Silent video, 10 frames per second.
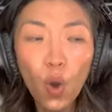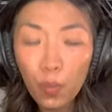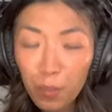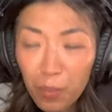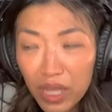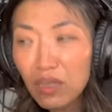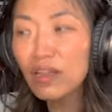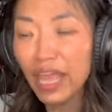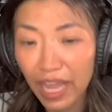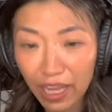
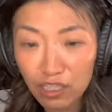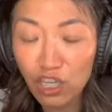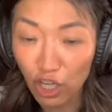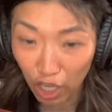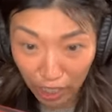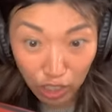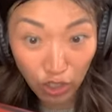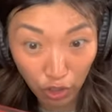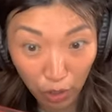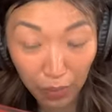middle-aged
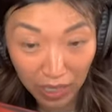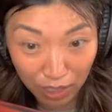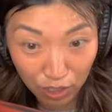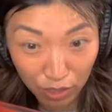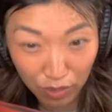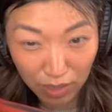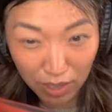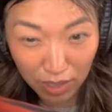Eastern European dude.